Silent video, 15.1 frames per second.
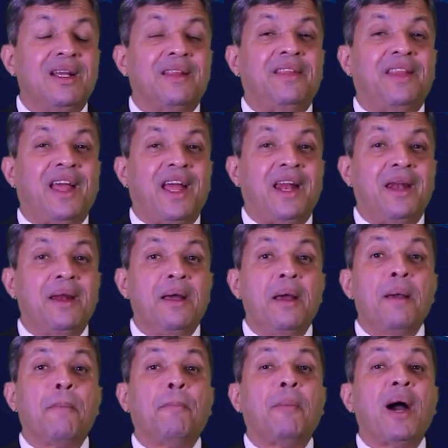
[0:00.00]
then
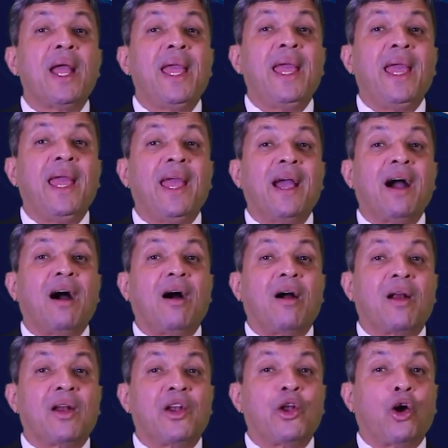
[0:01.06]

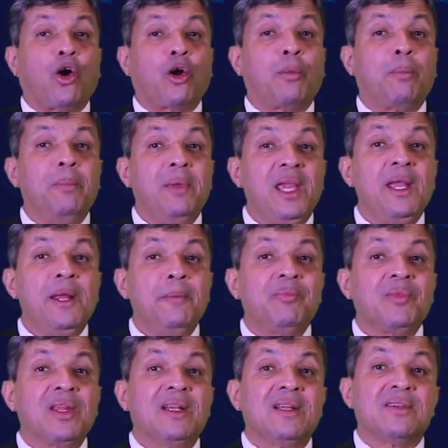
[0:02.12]
myar.me
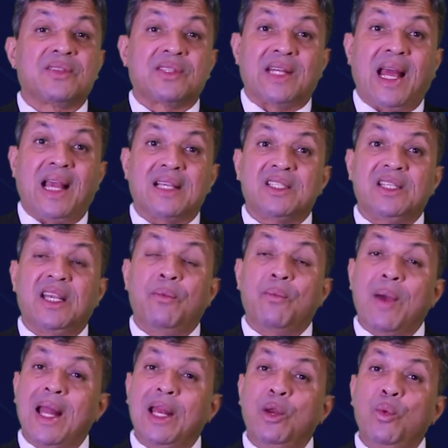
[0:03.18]
slash
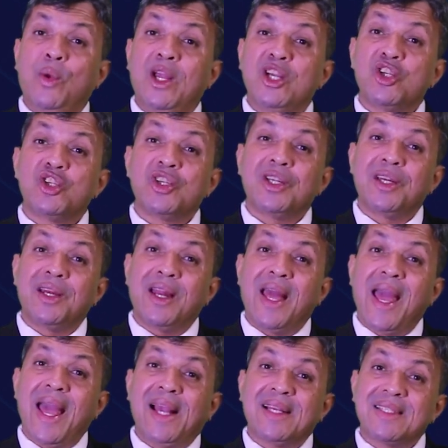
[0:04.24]
evaluation
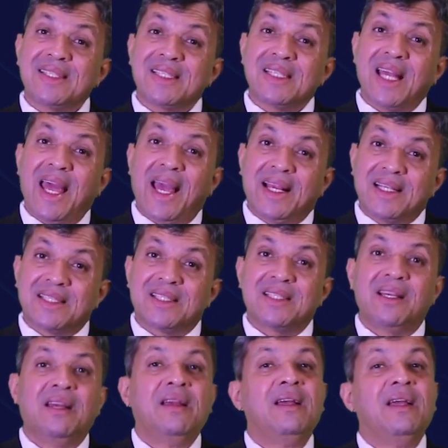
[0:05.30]
xx
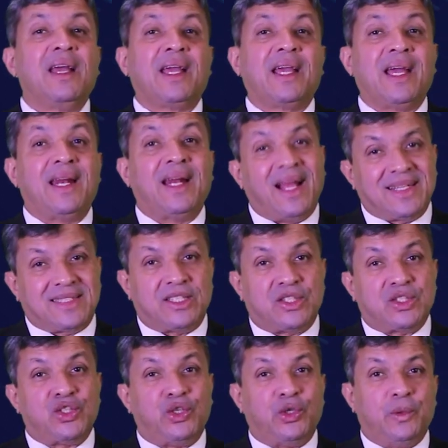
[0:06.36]
can
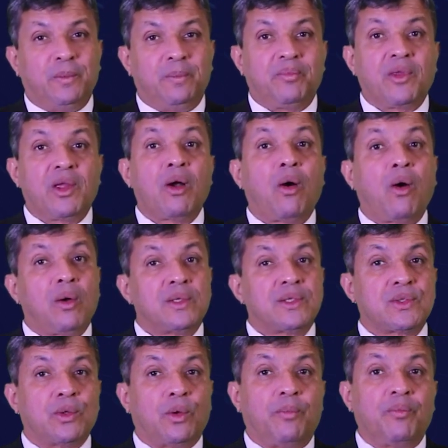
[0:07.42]
assist you.
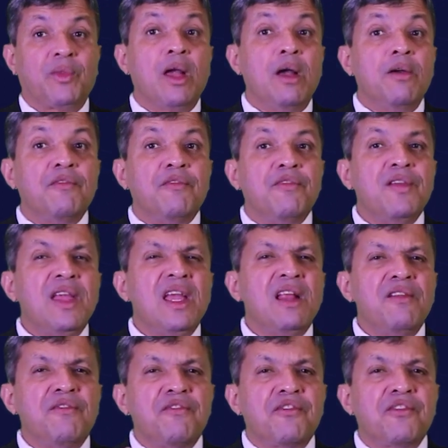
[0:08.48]
Also, feel
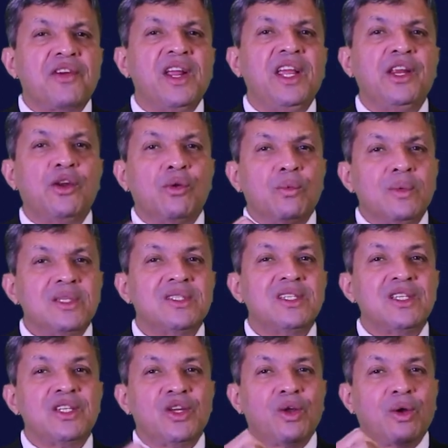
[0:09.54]
free to
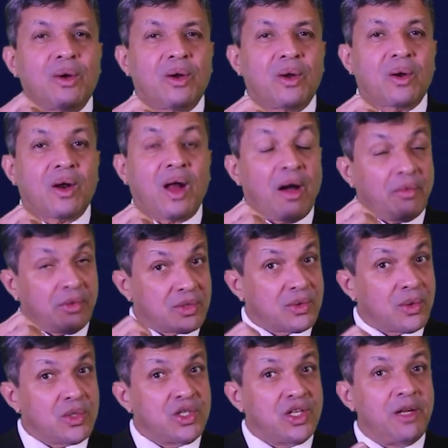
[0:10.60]
visit your, our
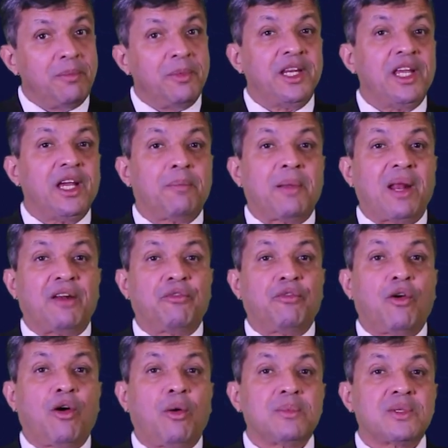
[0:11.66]
social media
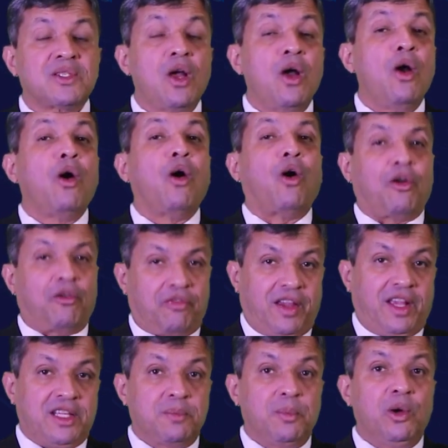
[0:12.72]
platforms on
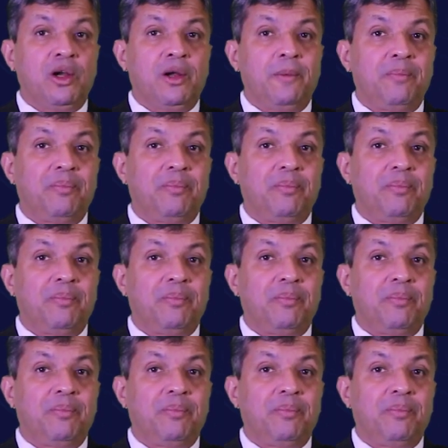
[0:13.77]
Facebook,